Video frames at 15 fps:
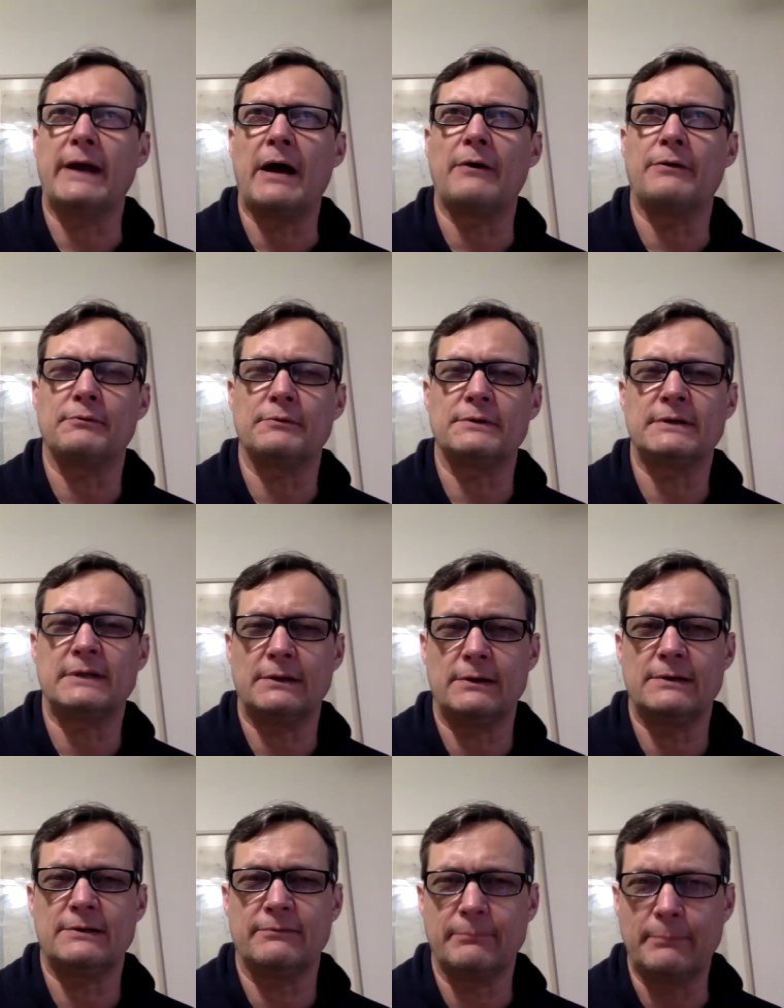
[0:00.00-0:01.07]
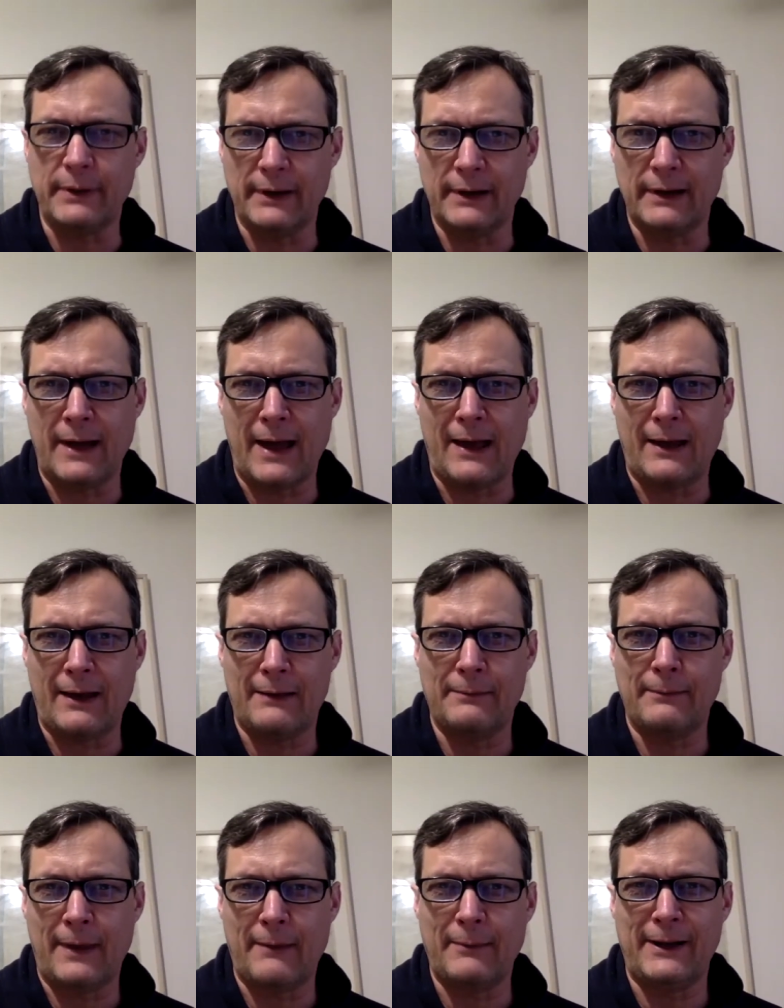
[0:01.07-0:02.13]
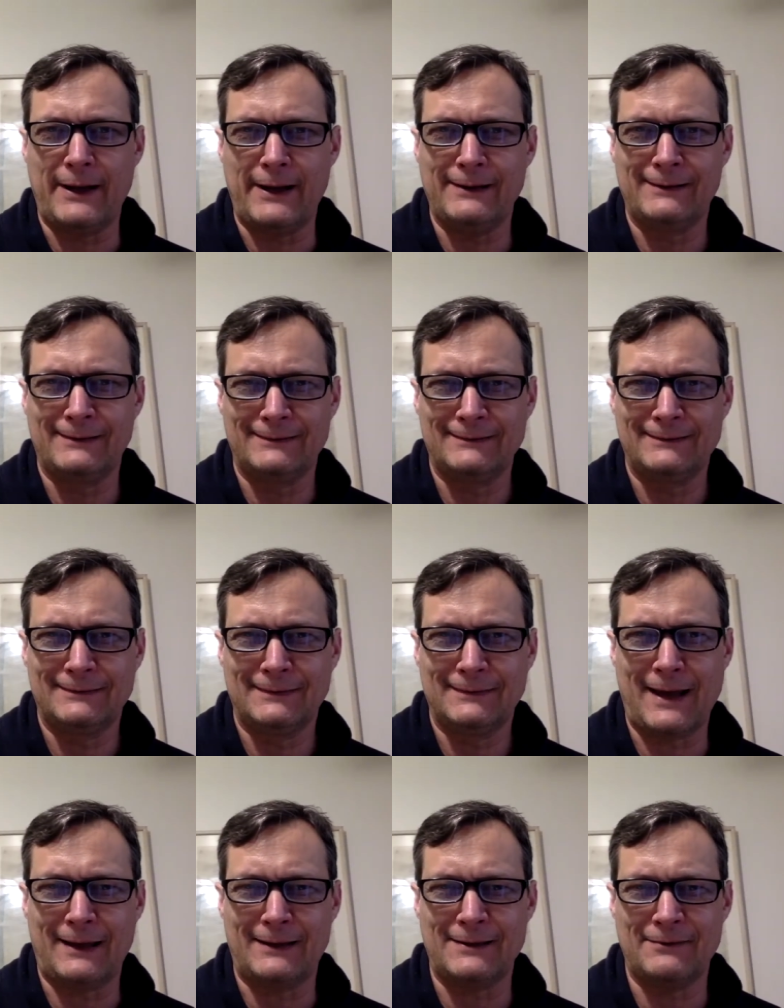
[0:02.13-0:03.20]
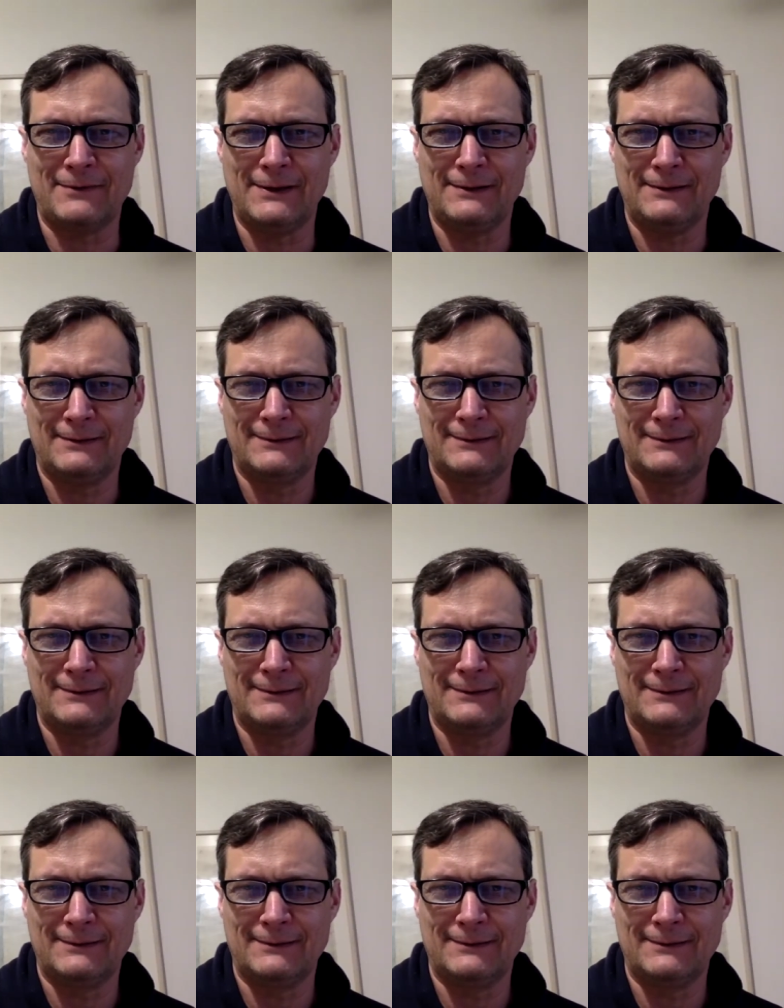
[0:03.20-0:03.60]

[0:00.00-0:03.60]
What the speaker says: out through a series of big M&A activity?